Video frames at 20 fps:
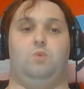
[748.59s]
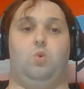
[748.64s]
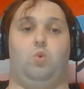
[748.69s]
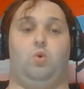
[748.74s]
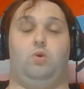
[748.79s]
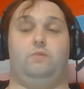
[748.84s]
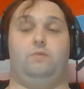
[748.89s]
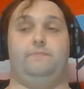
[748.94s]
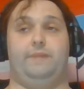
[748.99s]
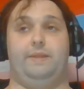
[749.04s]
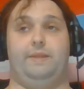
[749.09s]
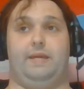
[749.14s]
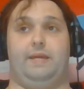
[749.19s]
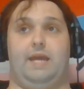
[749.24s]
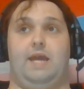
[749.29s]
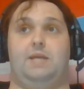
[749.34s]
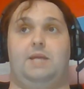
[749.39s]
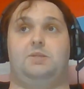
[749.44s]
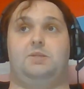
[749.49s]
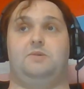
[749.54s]
or, in the
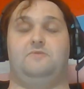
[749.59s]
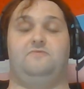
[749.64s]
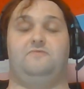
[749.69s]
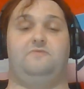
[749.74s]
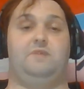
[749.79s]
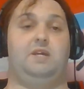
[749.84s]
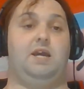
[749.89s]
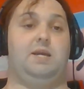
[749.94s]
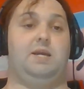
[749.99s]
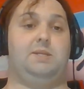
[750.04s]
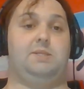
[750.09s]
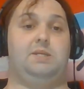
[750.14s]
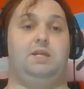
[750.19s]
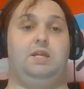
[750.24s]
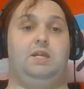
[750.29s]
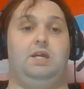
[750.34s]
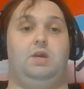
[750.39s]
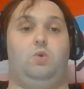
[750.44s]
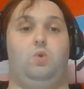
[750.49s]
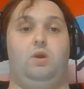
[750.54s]
case of the
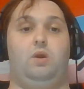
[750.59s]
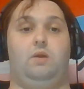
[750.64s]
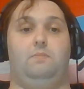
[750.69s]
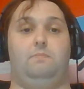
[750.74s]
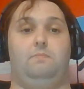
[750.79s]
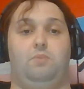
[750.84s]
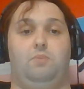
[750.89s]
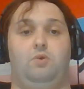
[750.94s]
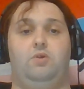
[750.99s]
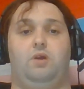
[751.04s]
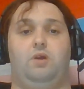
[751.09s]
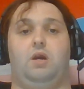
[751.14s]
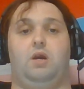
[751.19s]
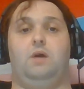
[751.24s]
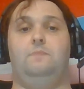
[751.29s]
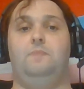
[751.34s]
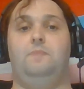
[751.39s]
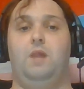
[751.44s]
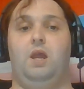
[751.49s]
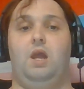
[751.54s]
Iceni queen
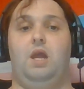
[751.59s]
Boudica,